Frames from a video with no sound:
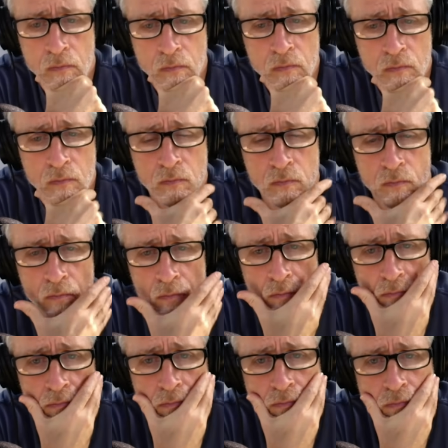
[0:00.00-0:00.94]

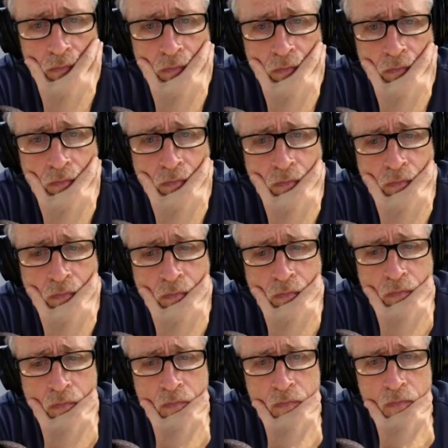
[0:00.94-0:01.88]

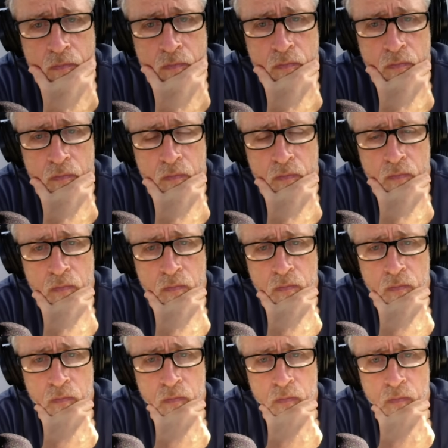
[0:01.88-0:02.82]

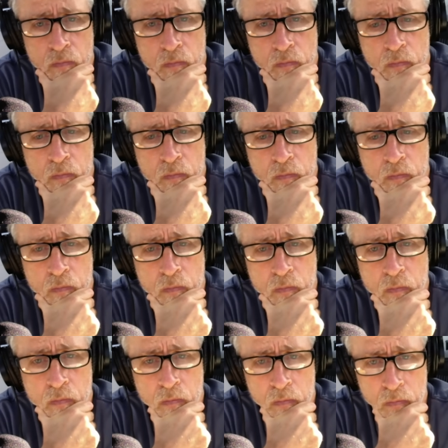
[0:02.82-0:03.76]

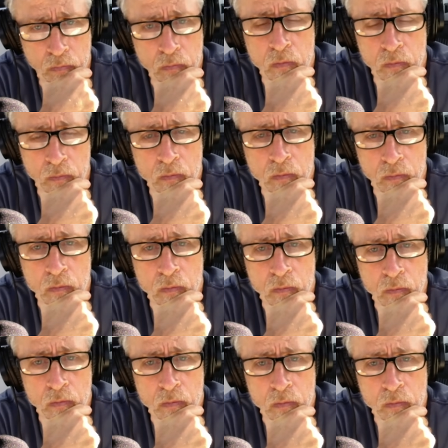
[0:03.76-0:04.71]

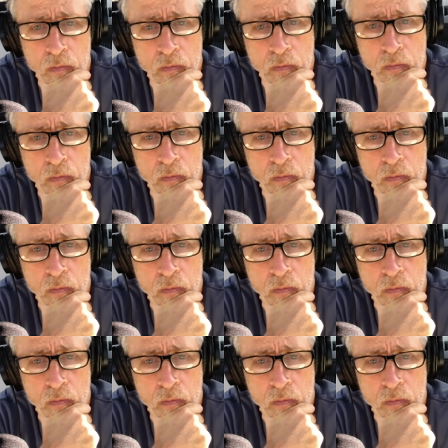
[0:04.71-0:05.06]
[no speech]